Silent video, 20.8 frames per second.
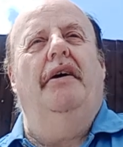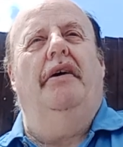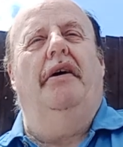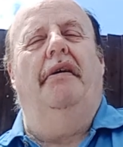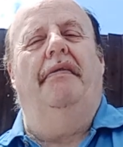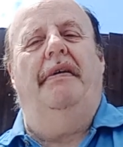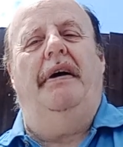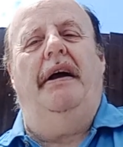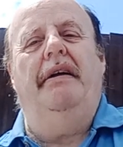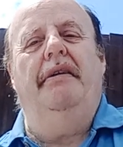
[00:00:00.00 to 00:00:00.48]

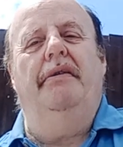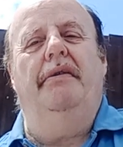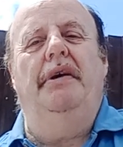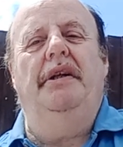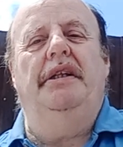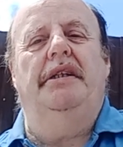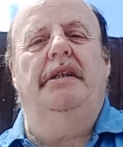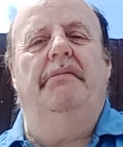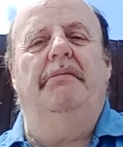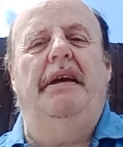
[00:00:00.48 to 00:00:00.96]
of, I'm
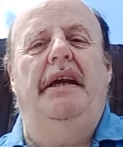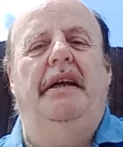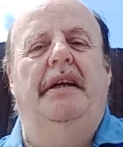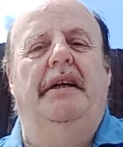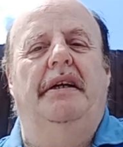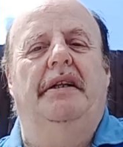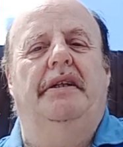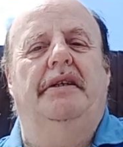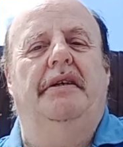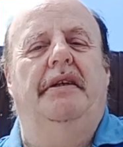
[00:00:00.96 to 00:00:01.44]
going to
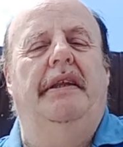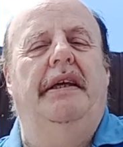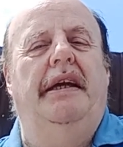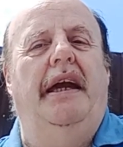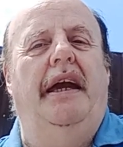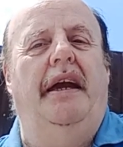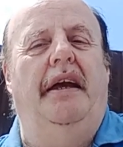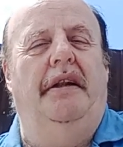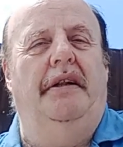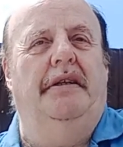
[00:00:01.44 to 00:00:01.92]
make it to the
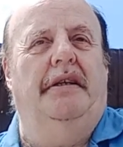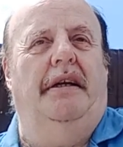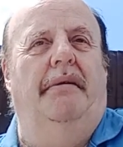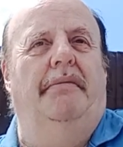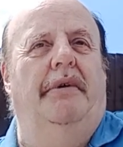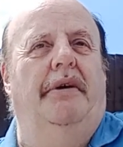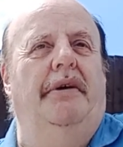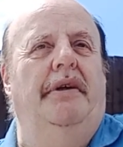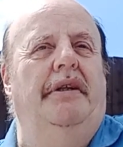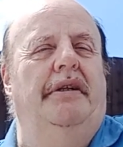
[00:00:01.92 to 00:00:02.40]
end.
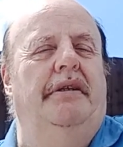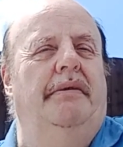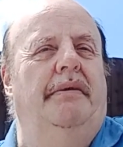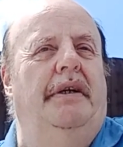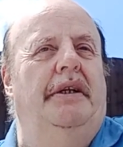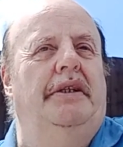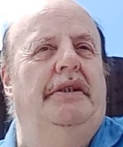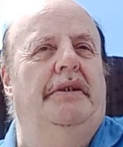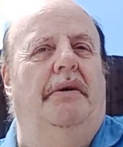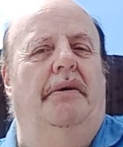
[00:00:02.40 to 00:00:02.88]
I'm going to
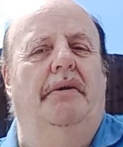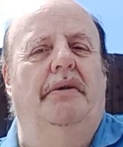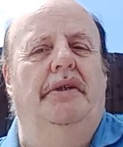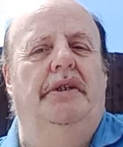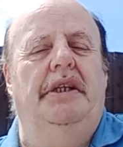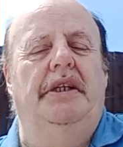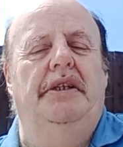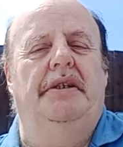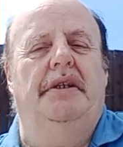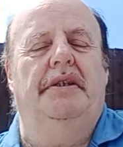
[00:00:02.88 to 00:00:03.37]
exalt
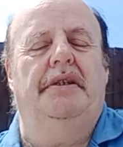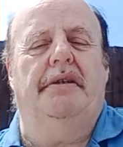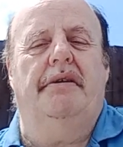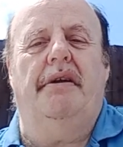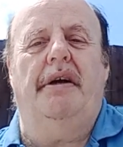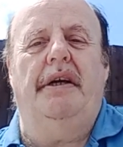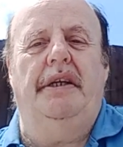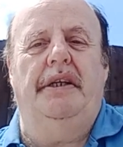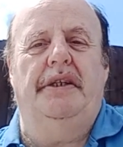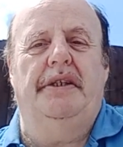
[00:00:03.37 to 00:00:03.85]
Jesus
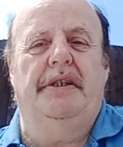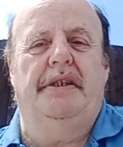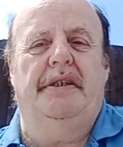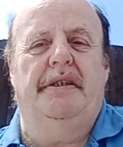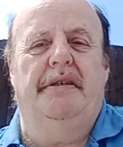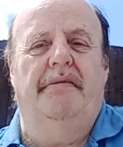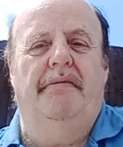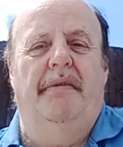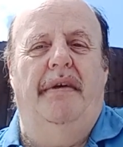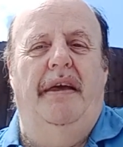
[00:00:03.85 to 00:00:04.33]

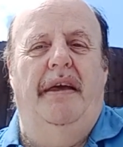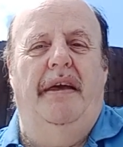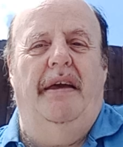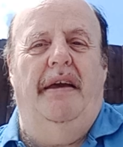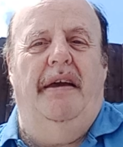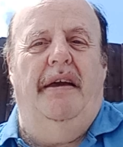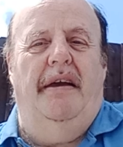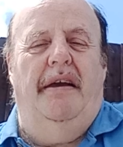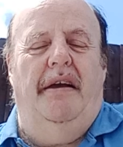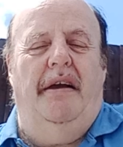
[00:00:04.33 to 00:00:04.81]
Christ.
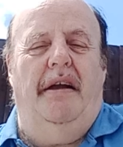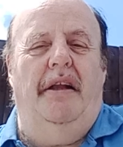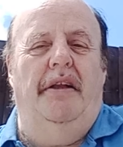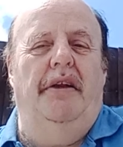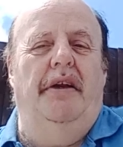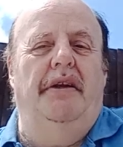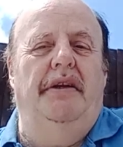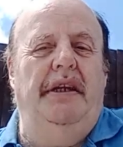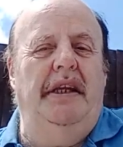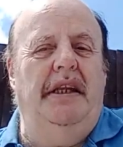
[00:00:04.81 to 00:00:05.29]
And
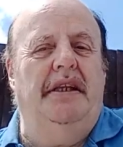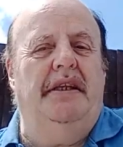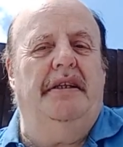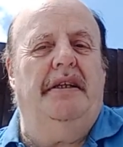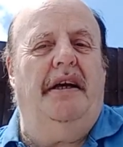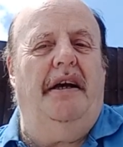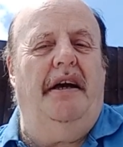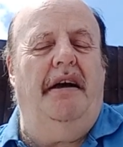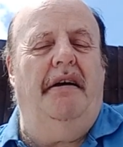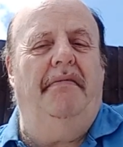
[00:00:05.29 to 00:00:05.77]
you need to
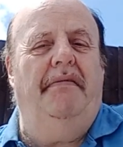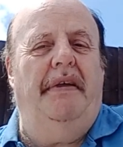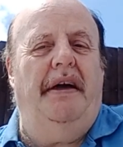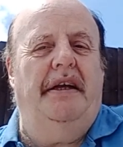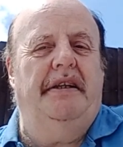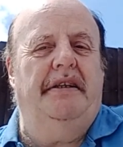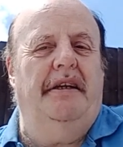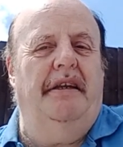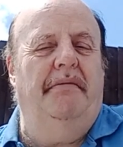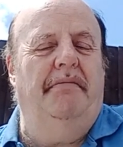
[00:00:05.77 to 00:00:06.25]
have
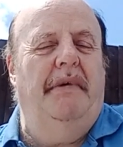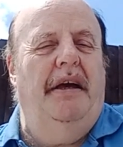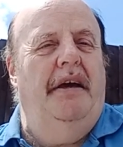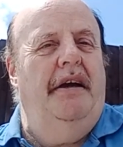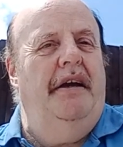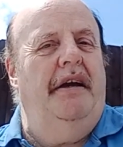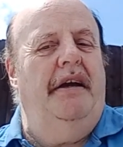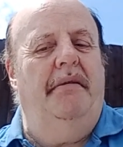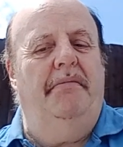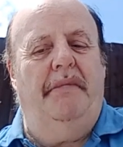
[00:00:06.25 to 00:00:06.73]
that
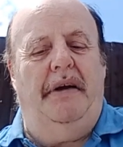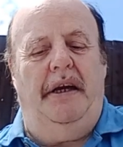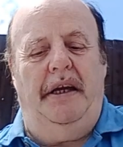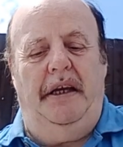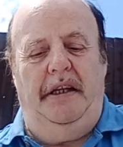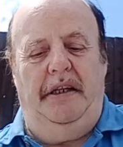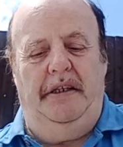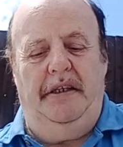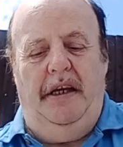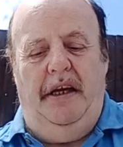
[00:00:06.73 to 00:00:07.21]
in
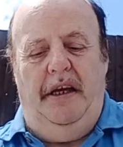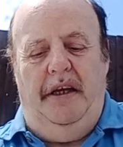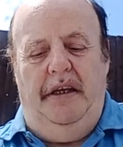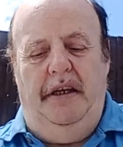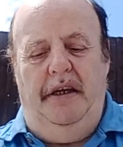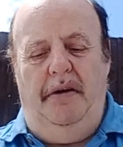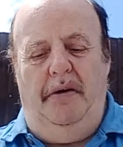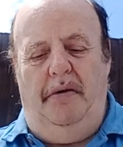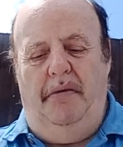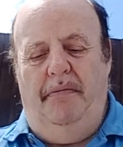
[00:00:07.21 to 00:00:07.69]
mind.
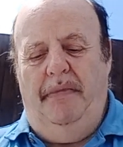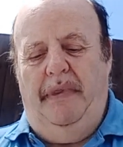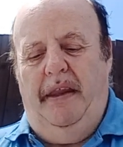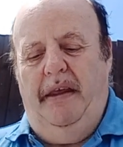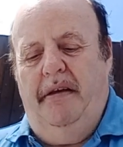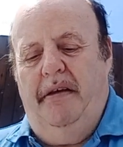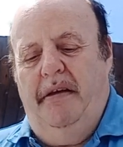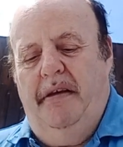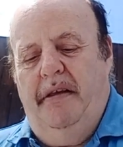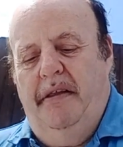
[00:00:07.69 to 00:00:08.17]
You know,
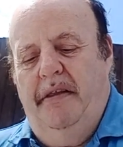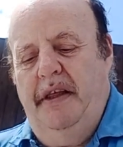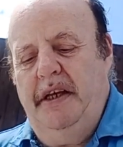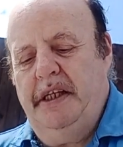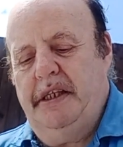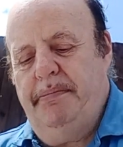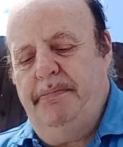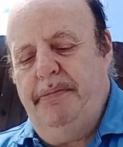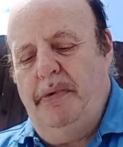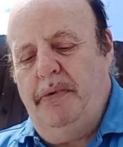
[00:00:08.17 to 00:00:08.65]

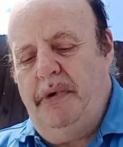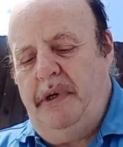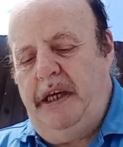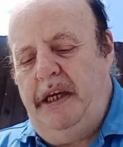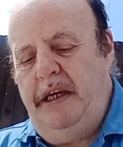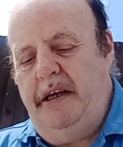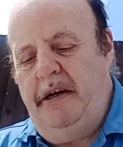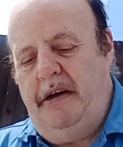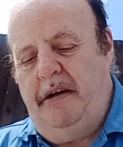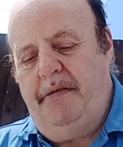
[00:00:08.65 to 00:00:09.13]
this book
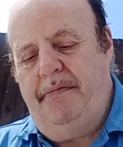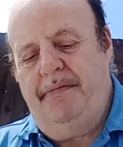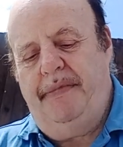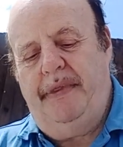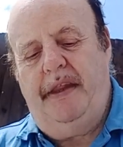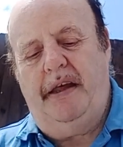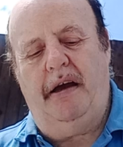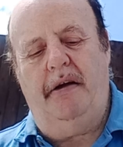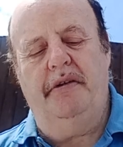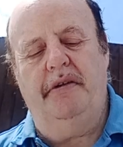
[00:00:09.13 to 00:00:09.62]
here,
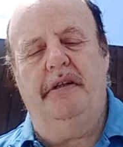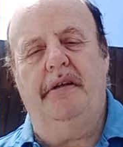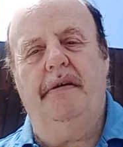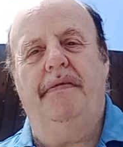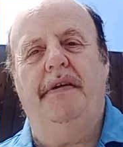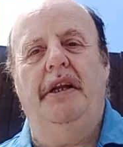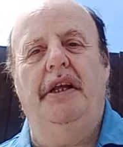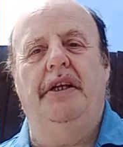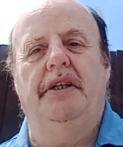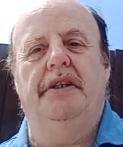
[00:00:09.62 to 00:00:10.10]
How to
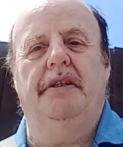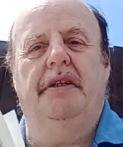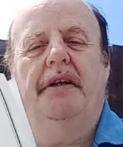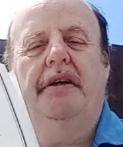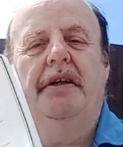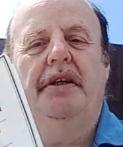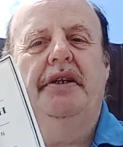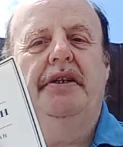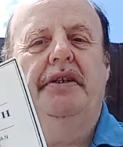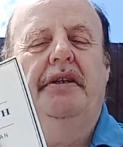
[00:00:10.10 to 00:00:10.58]
Finish the
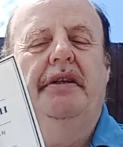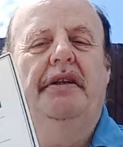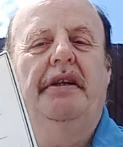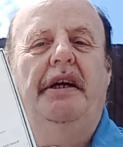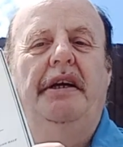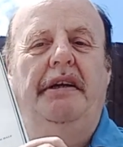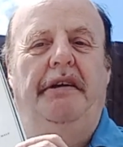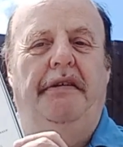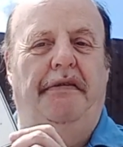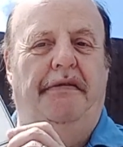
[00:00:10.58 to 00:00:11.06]
Christian
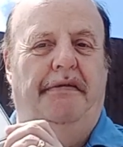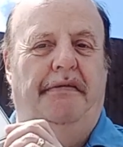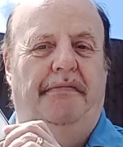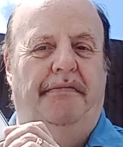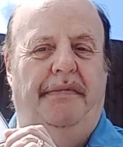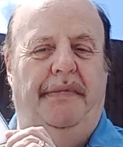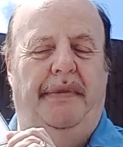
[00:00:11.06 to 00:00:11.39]
Life,